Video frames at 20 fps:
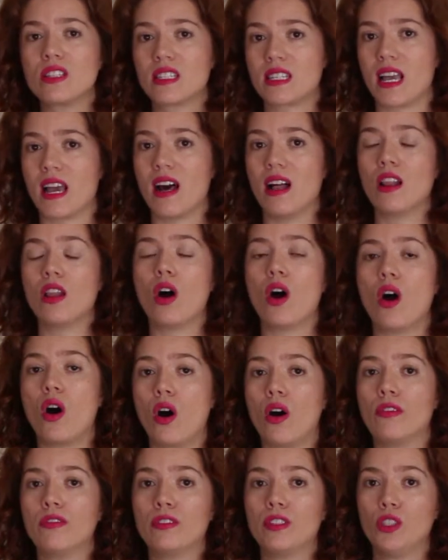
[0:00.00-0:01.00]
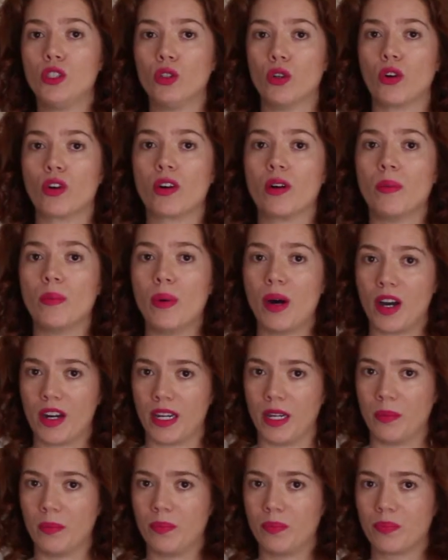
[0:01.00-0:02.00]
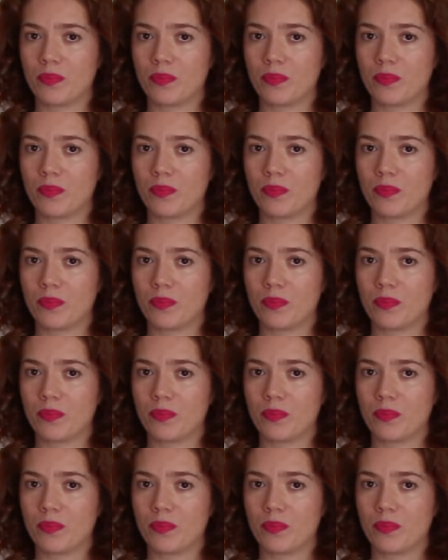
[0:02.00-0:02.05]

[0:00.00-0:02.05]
cell of your body.